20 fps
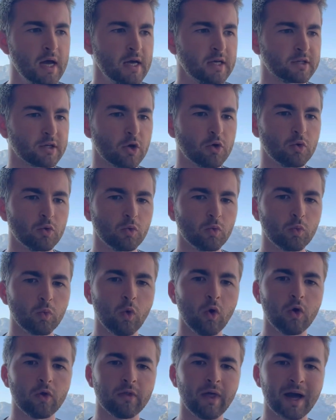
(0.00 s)
So
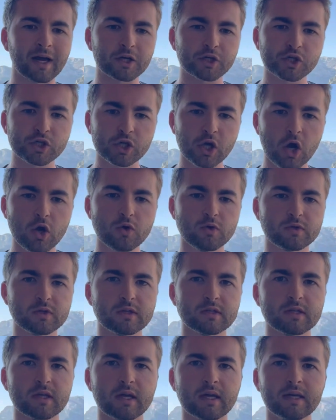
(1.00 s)
what that shows
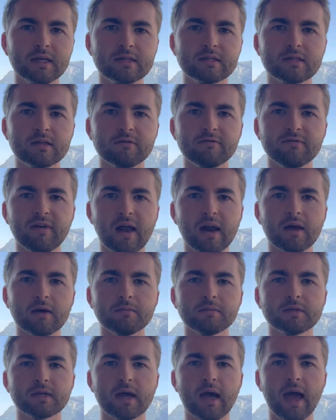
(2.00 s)
is that he's
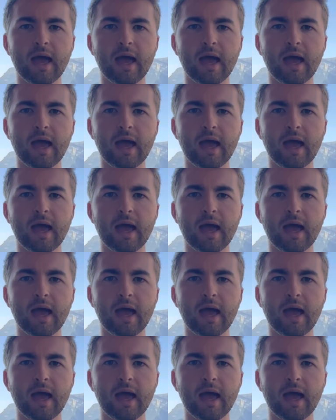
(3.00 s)
developed